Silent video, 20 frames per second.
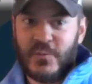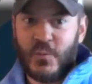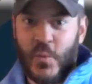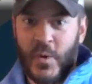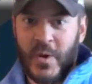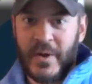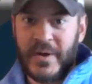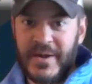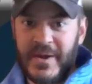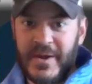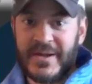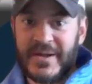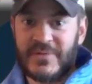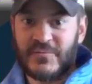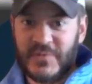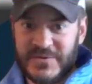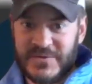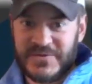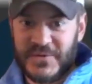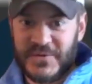one night
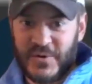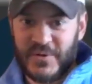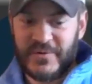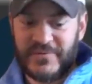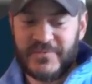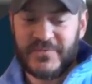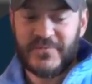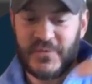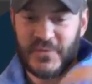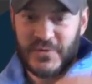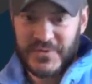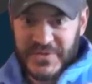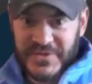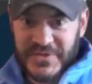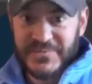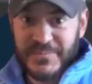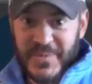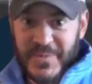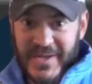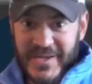reserved for
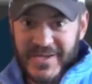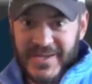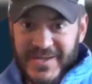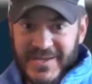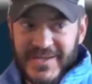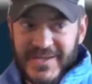just me.